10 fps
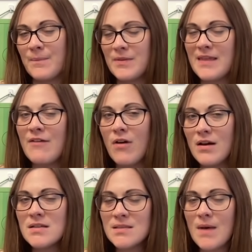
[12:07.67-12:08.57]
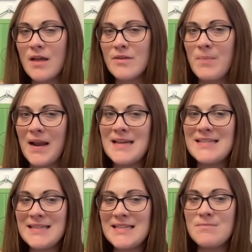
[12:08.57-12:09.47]
But there are some other players
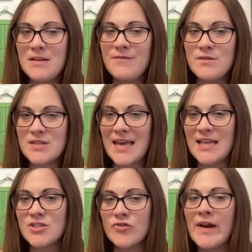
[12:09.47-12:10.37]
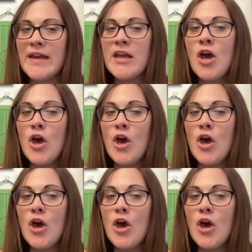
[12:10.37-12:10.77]
in this midfielder category